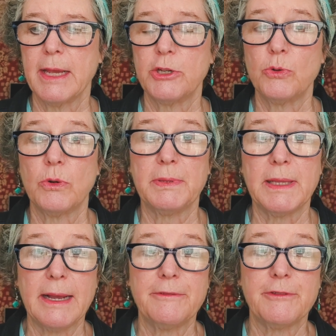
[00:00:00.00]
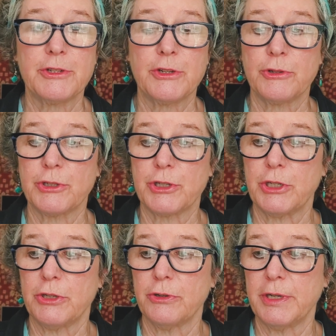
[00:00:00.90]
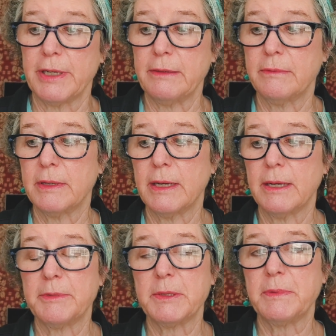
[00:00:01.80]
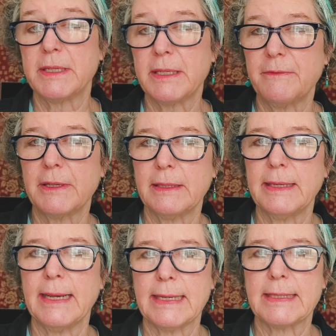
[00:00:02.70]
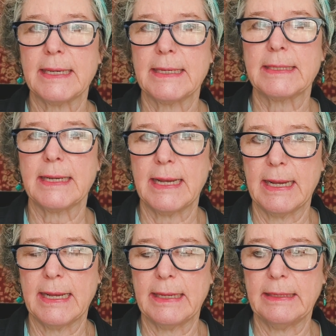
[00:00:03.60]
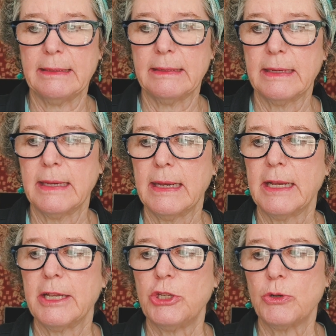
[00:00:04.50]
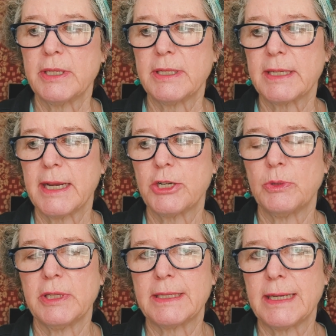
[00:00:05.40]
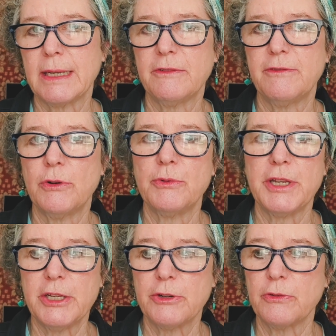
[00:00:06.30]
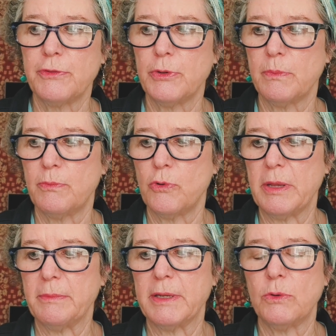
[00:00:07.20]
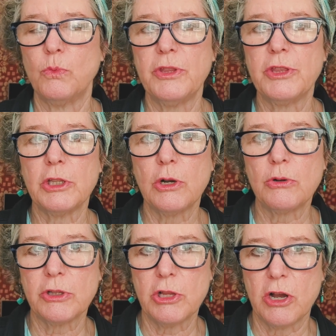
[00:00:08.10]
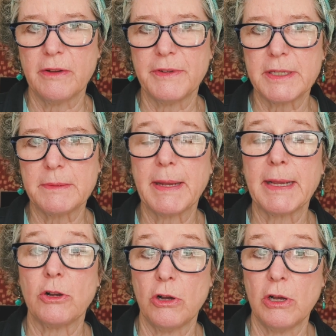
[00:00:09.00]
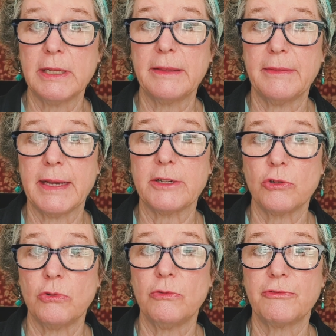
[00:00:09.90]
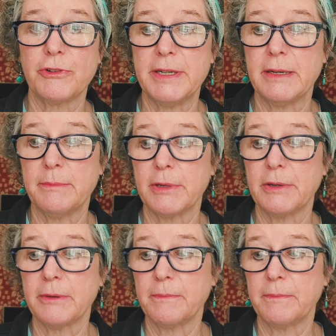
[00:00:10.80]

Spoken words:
To apply for Social Security, specifically SSI, you can schedule a telephone interview appointment with the local office by calling that toll-free number,